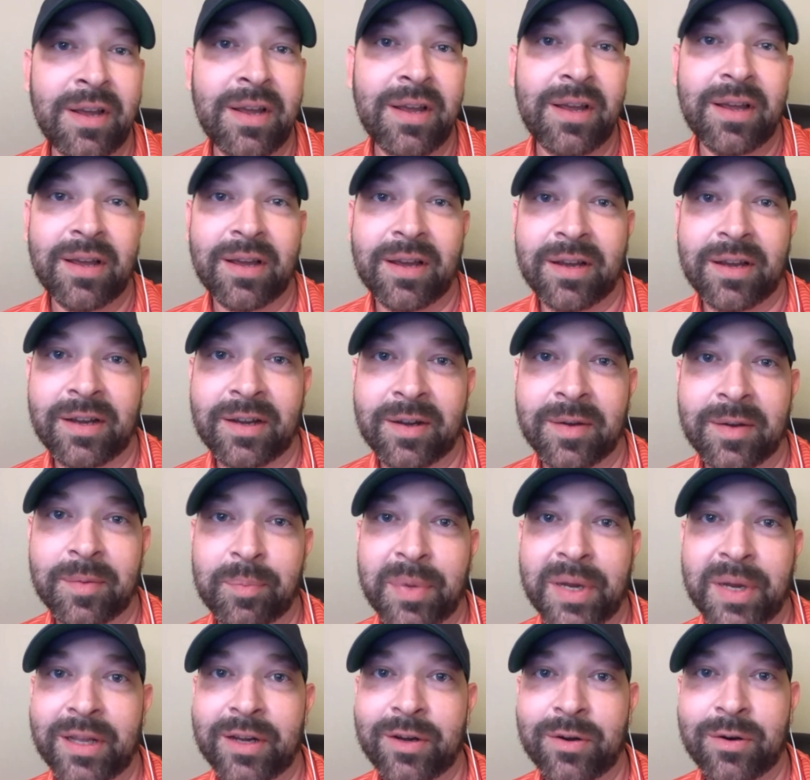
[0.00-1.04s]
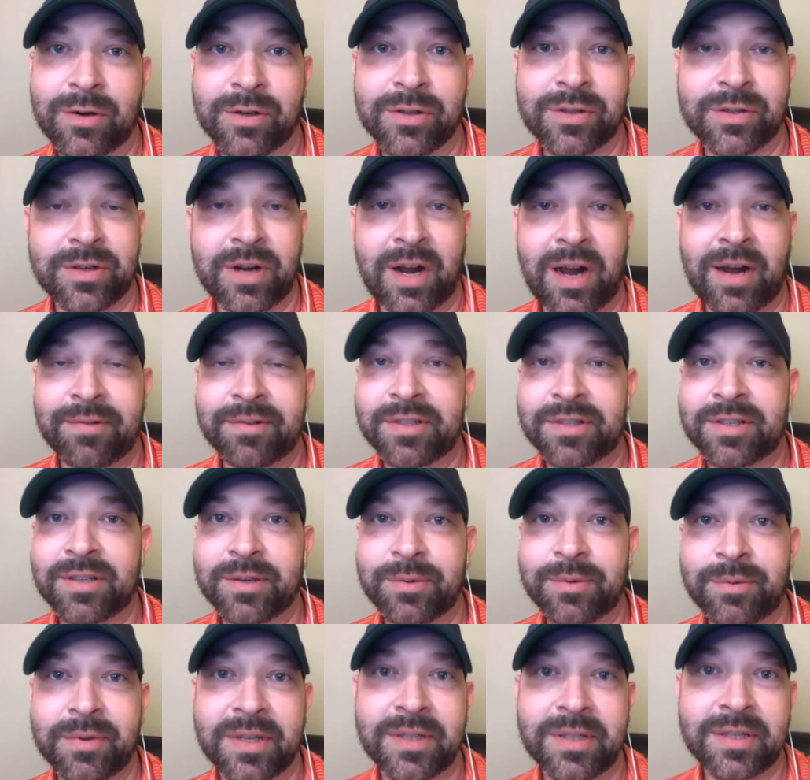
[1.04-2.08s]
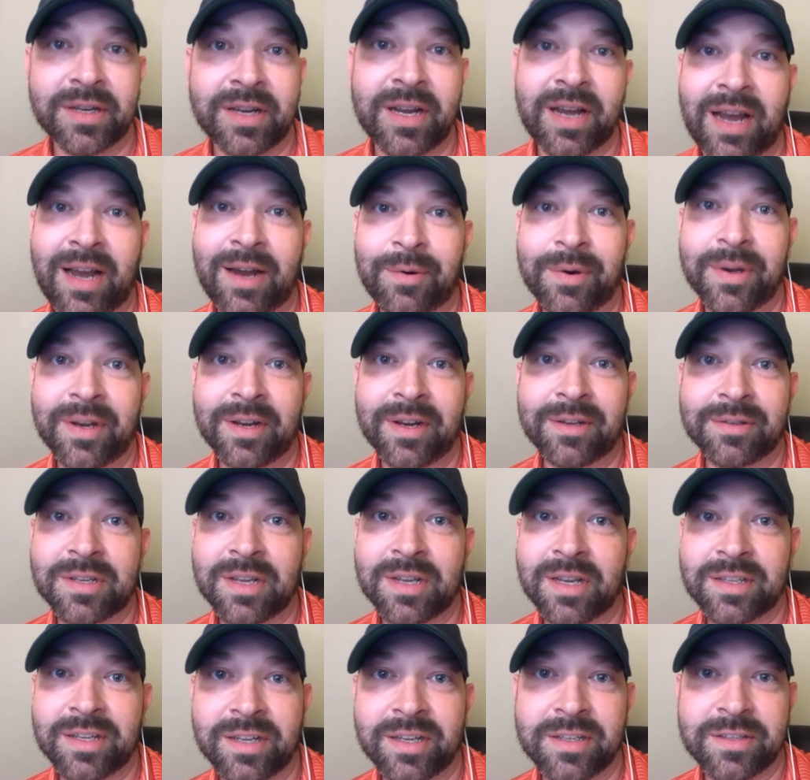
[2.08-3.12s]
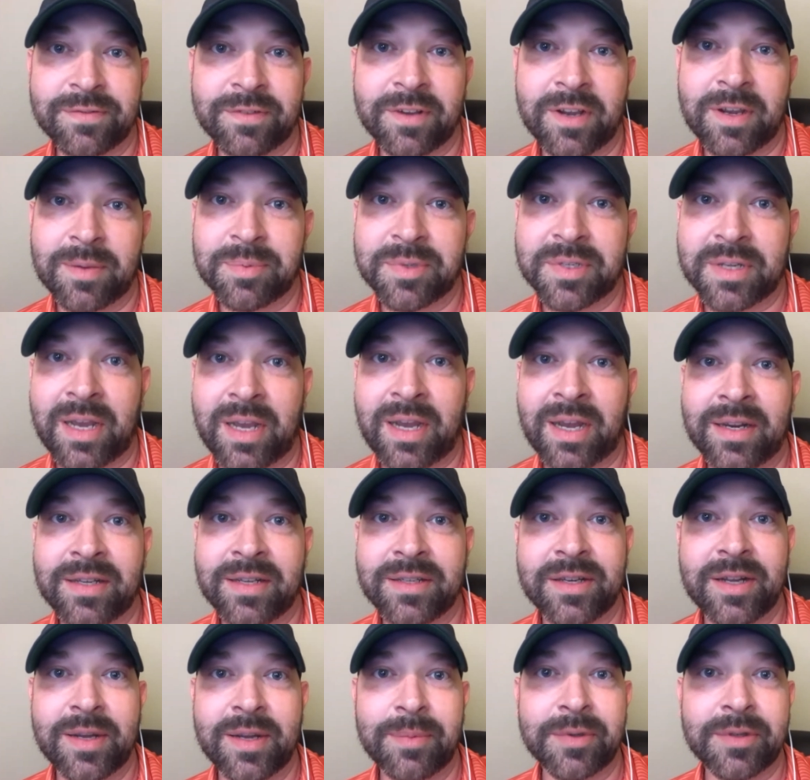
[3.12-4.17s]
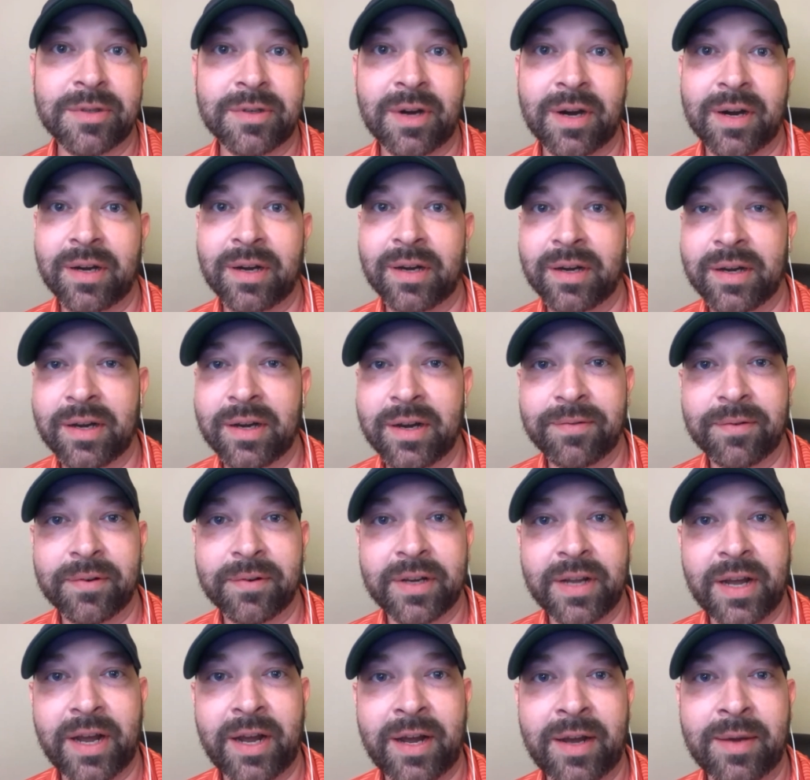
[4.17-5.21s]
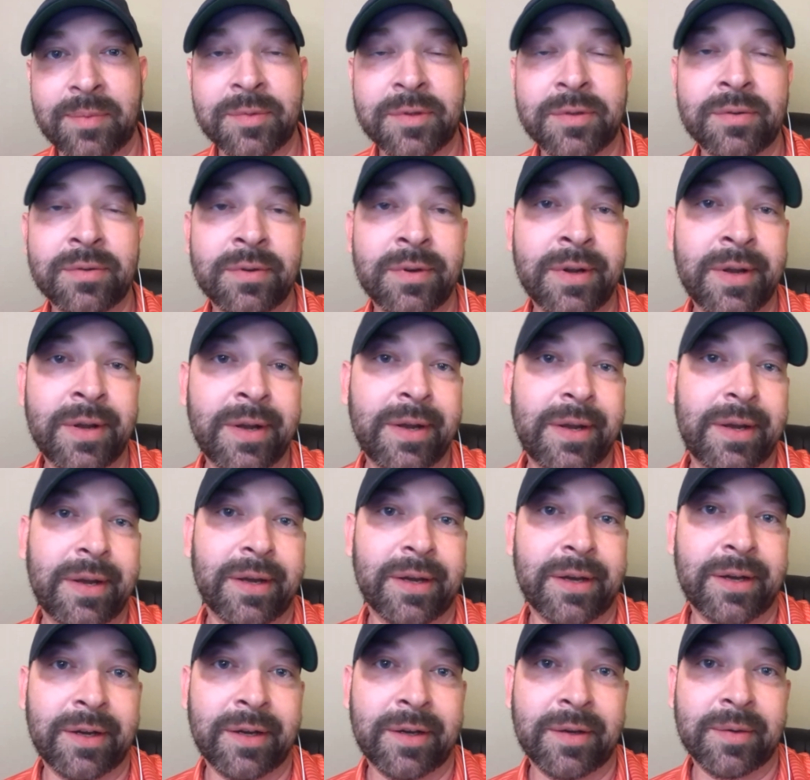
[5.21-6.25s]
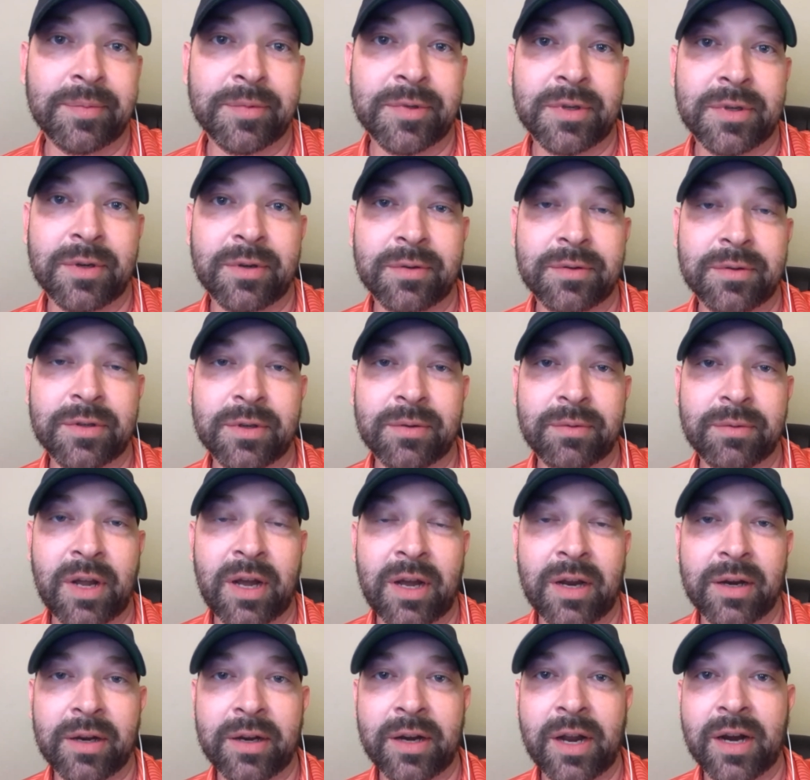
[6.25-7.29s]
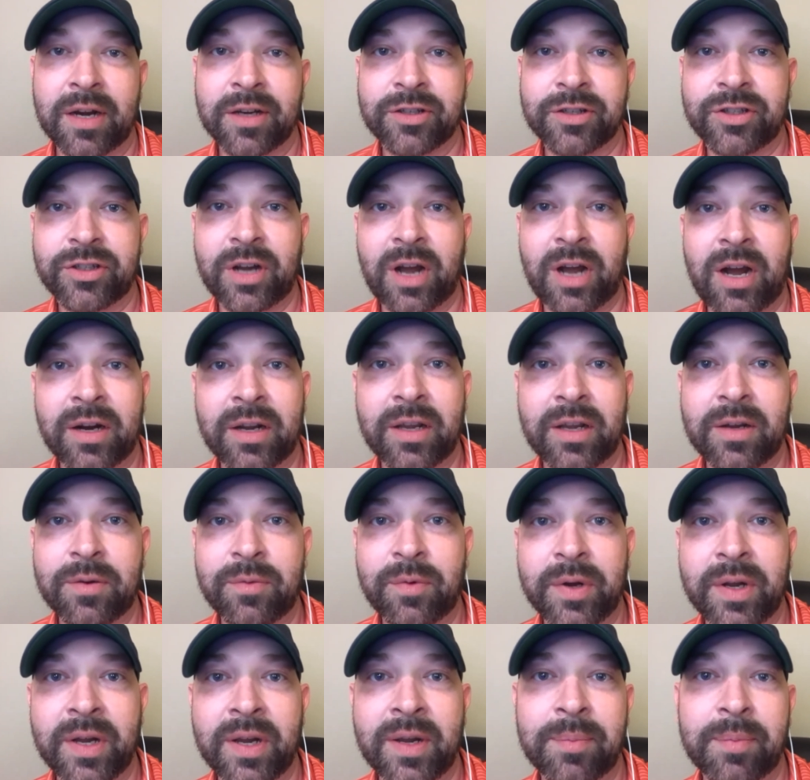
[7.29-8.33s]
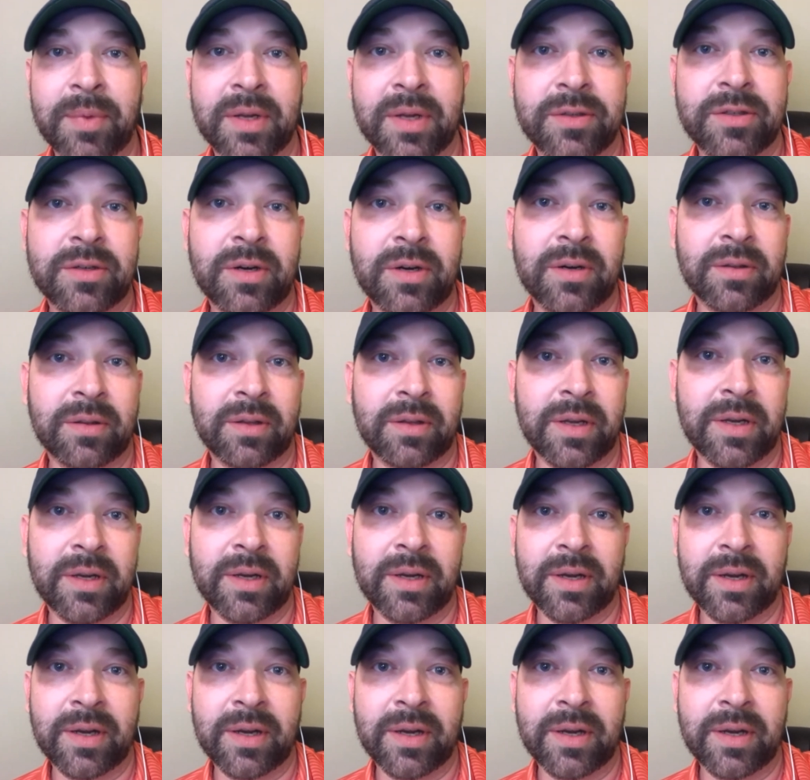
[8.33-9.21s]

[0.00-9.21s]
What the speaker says: Billy Horschel obviously is a guy we know that's got tons of upside, has demonstrated at different times. So not a shocking win, but certainly